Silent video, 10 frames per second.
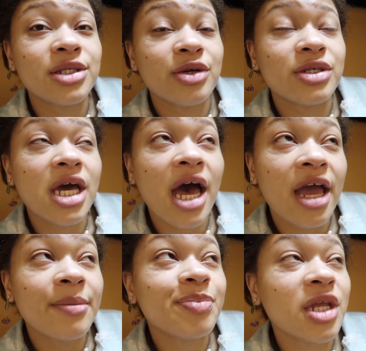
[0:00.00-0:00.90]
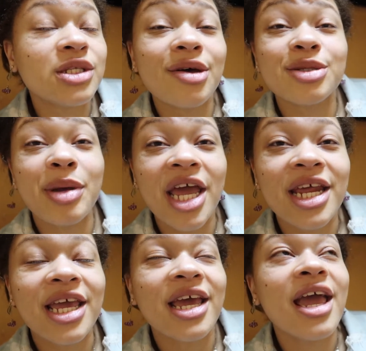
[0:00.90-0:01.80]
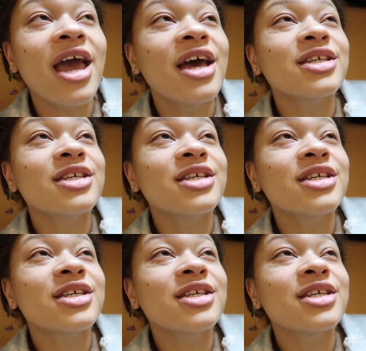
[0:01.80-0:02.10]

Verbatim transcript: certain time. And so I was panicking.